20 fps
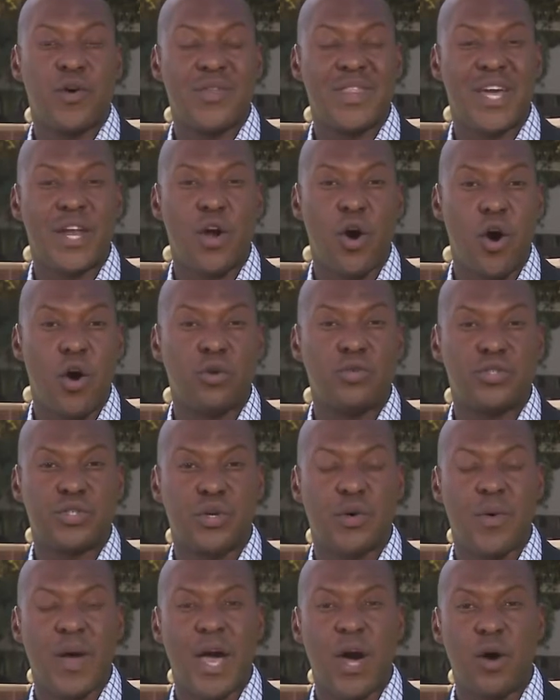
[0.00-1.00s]
that
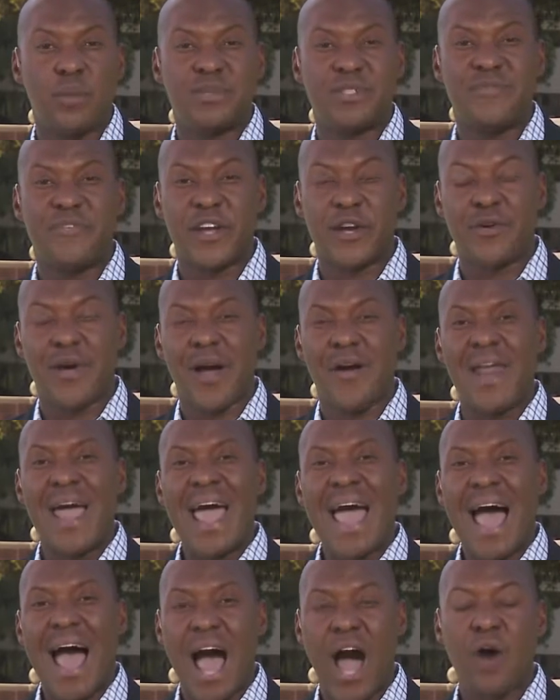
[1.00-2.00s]
also helps figure out
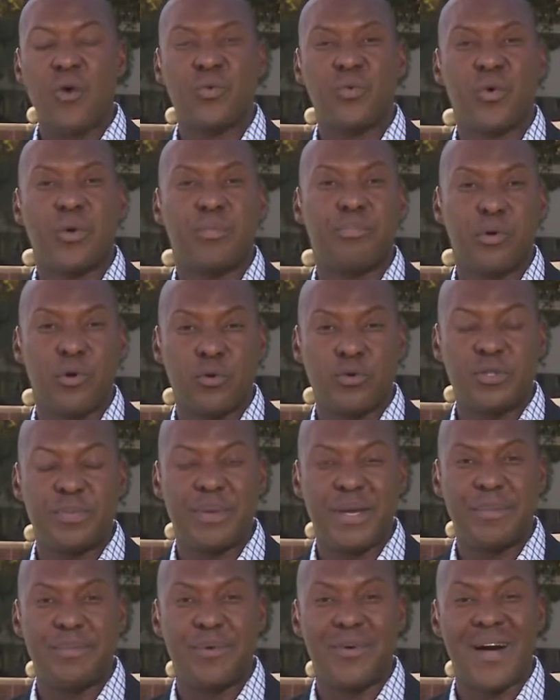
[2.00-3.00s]
how to approach
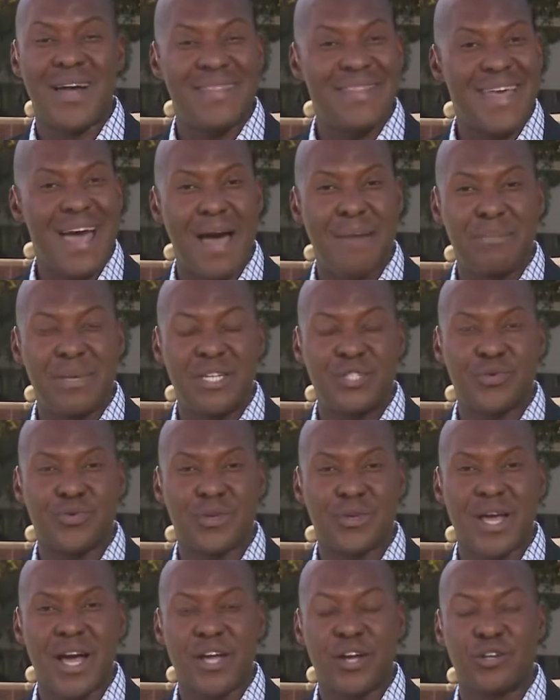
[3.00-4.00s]
people. And that means
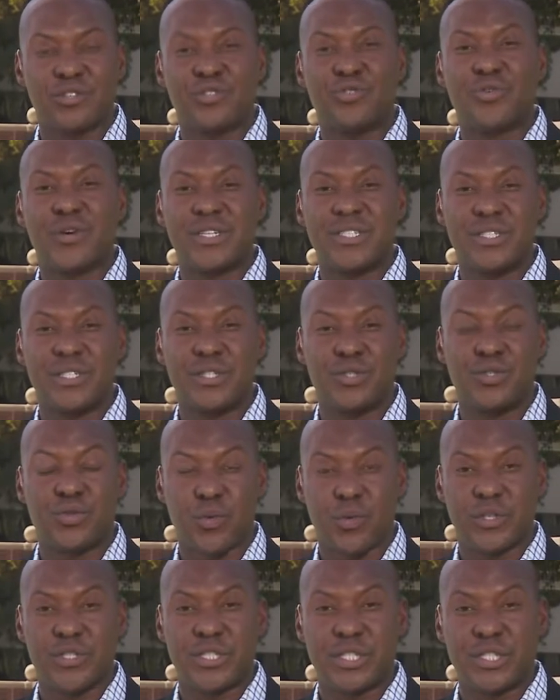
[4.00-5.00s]
relying on trusted
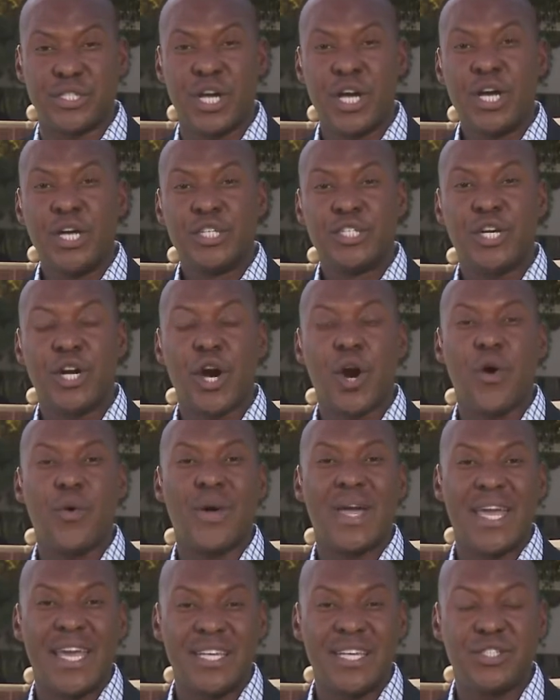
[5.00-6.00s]
sources to
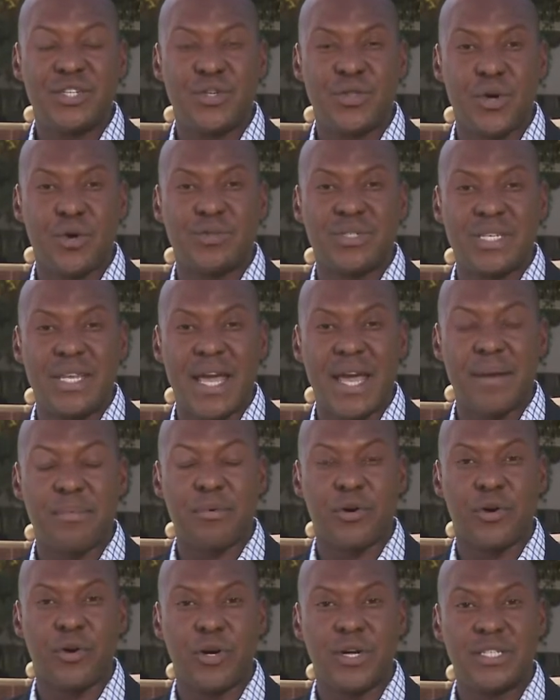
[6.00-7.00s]
go into those
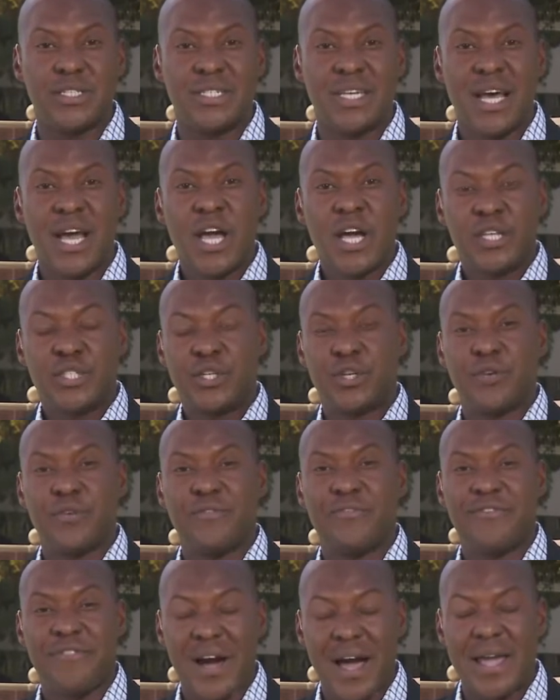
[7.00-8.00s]
neighborhoods
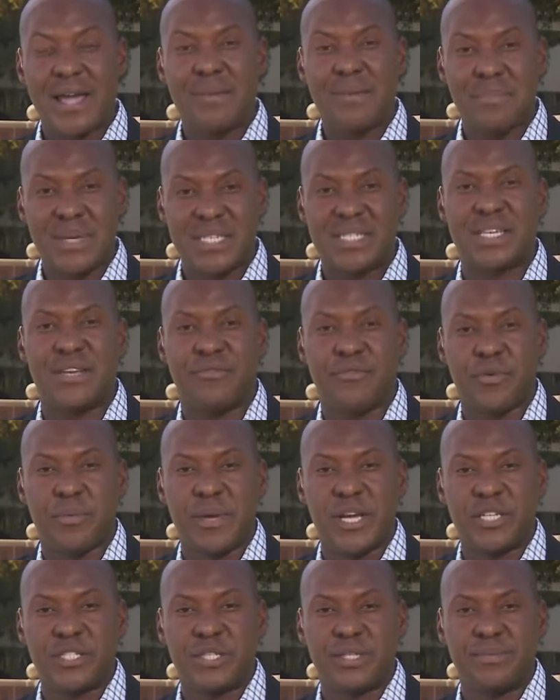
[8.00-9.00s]
to fight
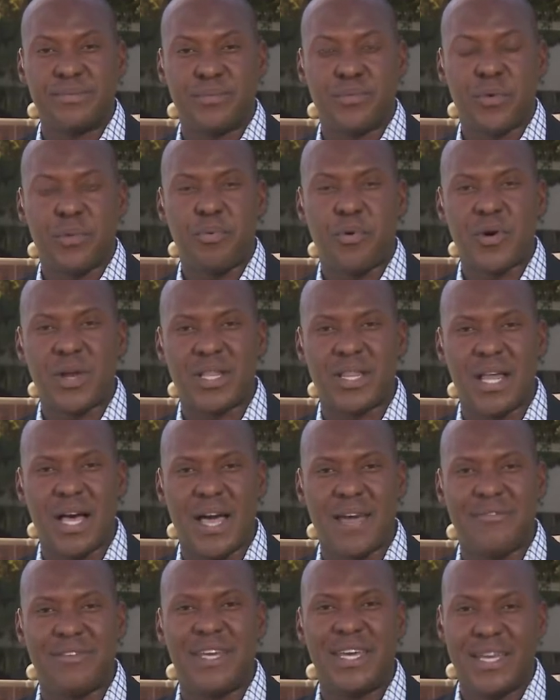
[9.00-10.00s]
misinformation. Reporting
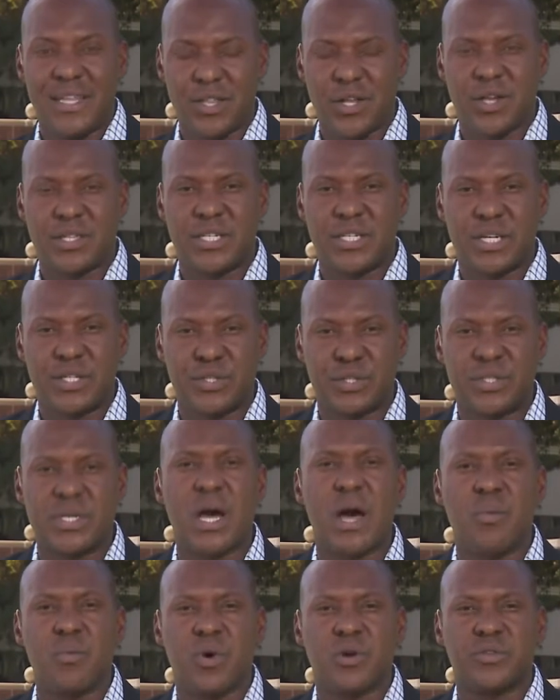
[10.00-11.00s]
live in Los Angeles,
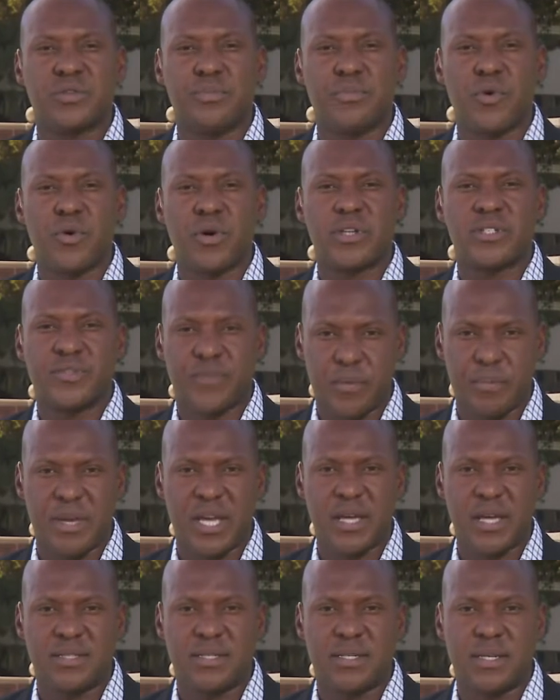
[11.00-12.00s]
I'm Walter Morris for
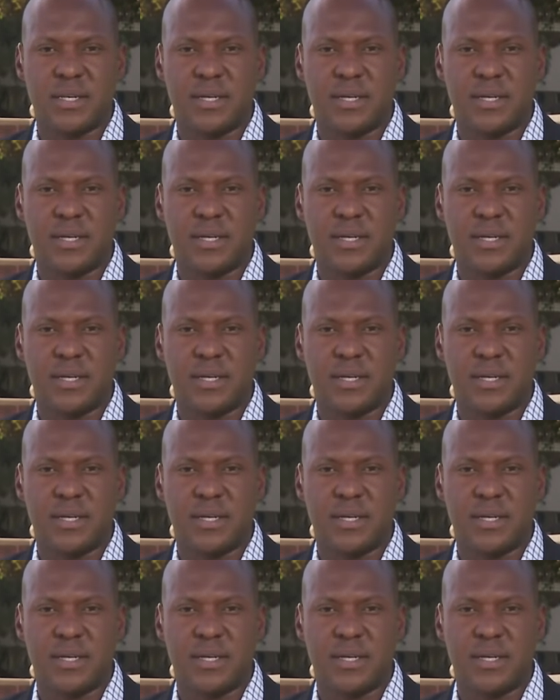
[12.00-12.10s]
BNC.